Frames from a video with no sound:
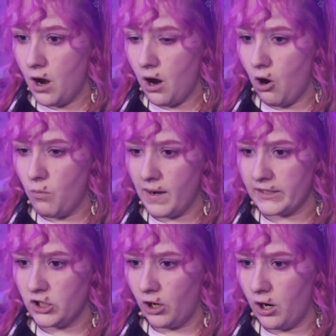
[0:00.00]
Oh my
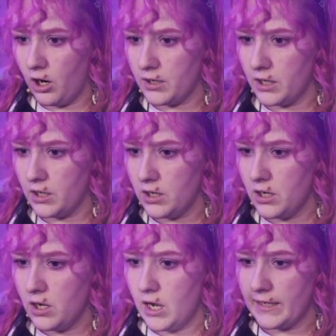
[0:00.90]
god.
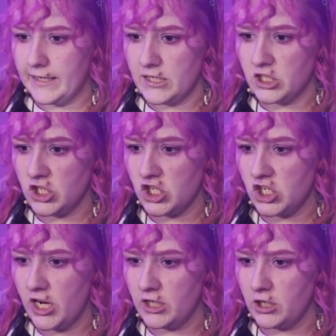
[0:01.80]
I can't see
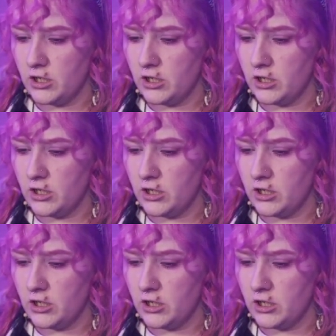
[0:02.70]
shit.